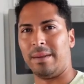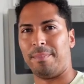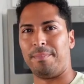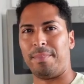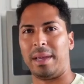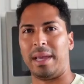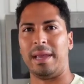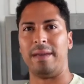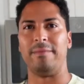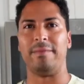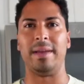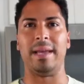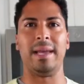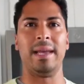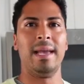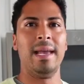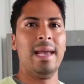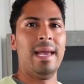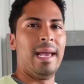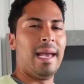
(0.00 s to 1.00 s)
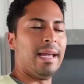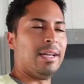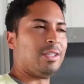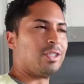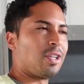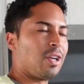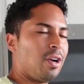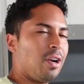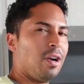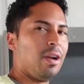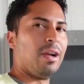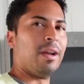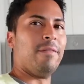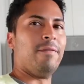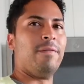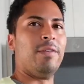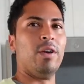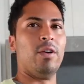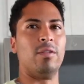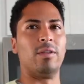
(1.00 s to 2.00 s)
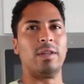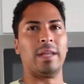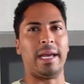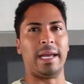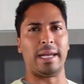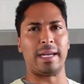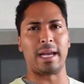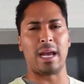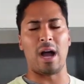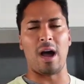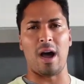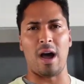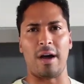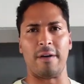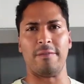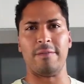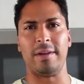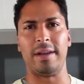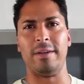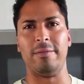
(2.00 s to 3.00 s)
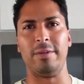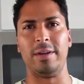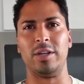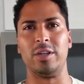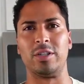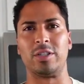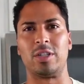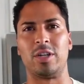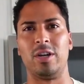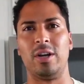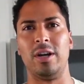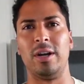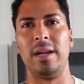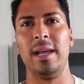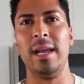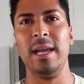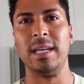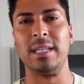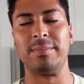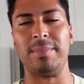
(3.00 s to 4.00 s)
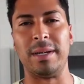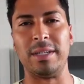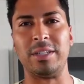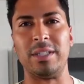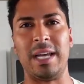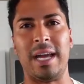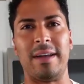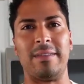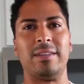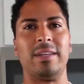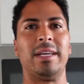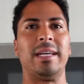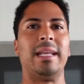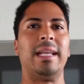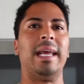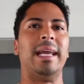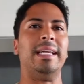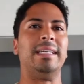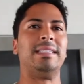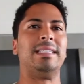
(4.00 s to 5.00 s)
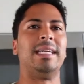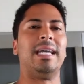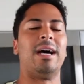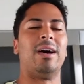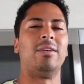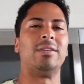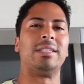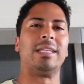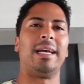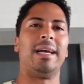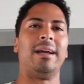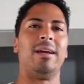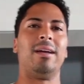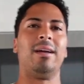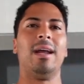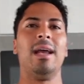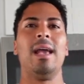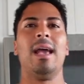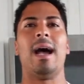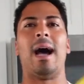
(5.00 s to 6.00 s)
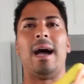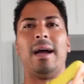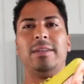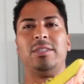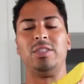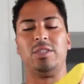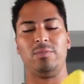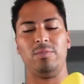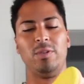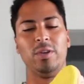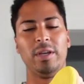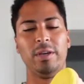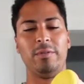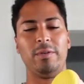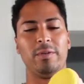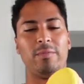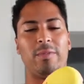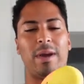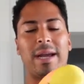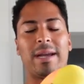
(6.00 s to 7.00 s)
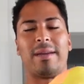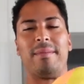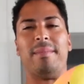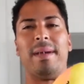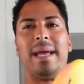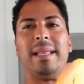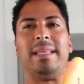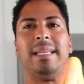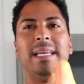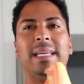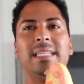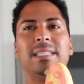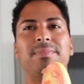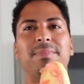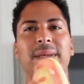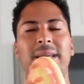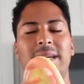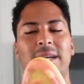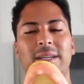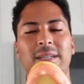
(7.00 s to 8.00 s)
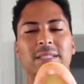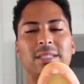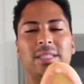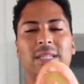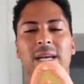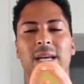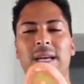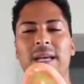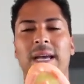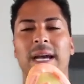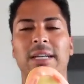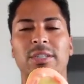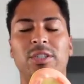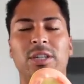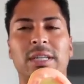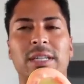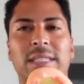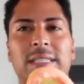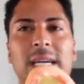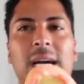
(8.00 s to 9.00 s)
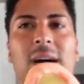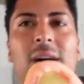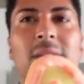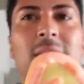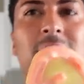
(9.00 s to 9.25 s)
to pivot and turn and feel like confident with your turn, especially after like an ACL tear, I just really would recommend these, because as you can tell,